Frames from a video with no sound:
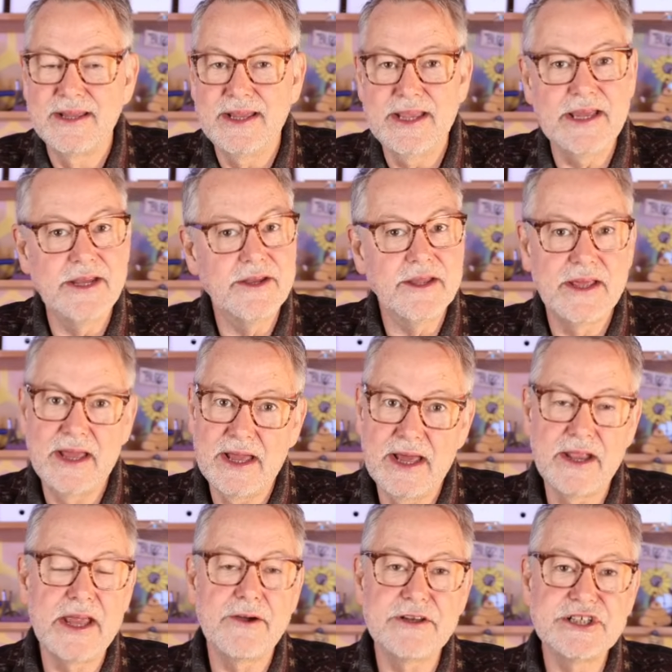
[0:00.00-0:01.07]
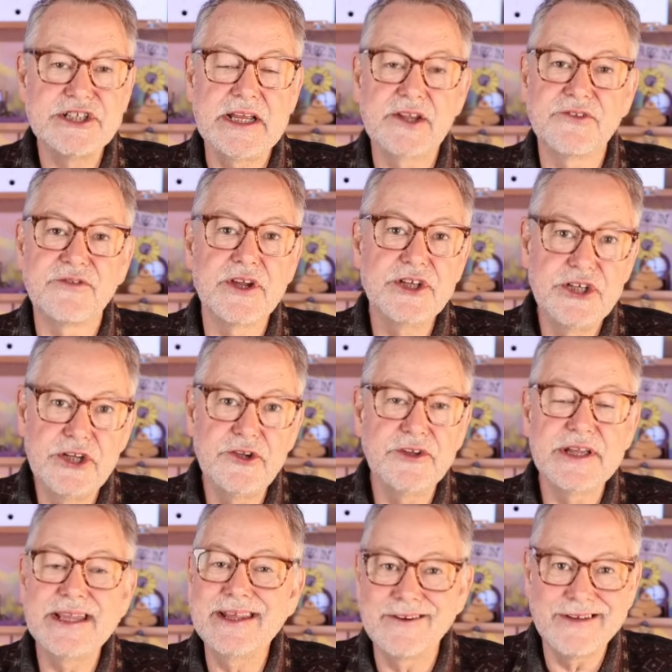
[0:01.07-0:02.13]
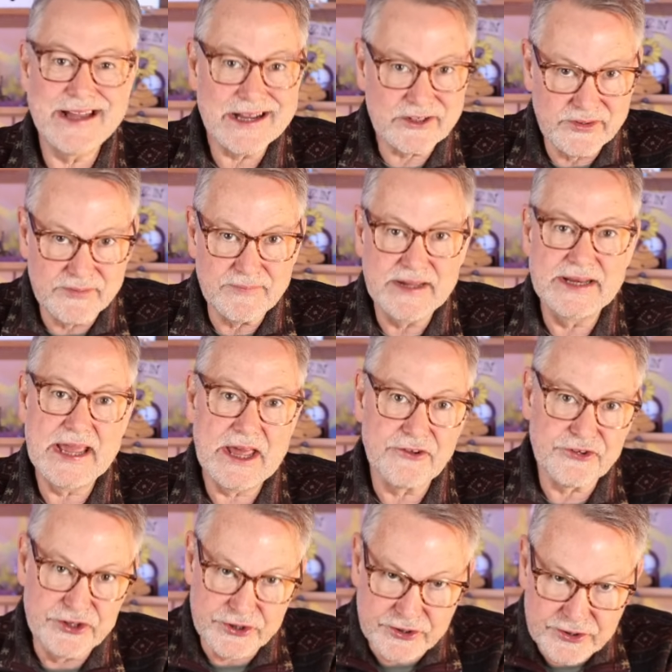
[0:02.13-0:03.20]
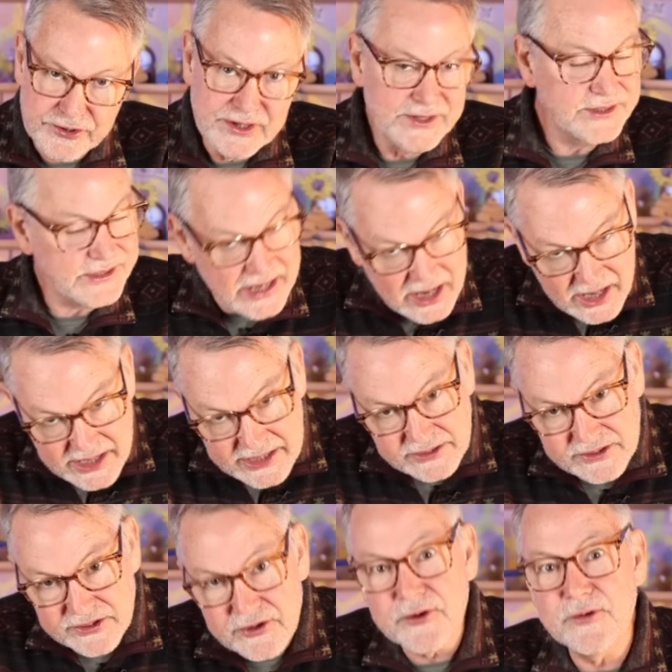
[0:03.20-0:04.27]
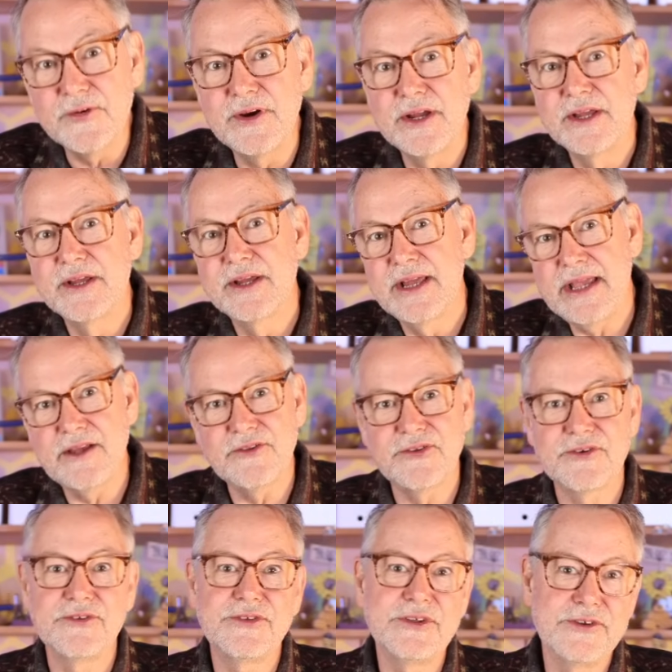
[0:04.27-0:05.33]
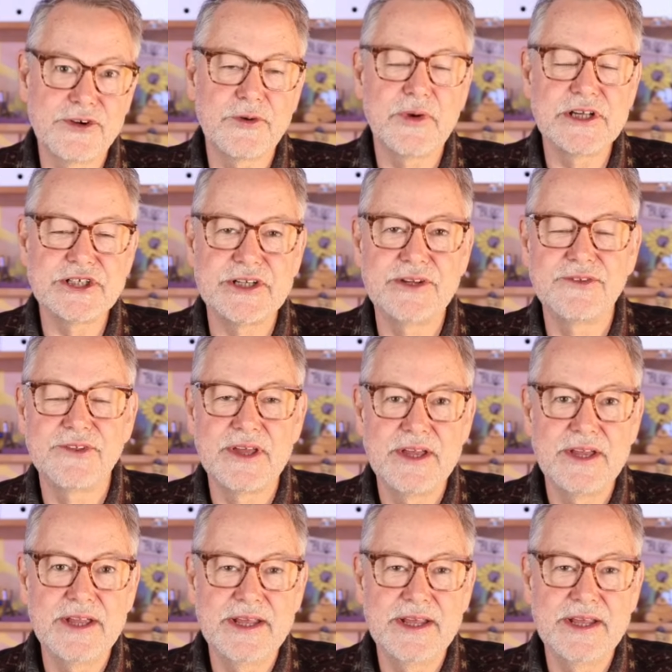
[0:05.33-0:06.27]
and allow a chance for you to interact with me and ask your dying to know answers to your questions.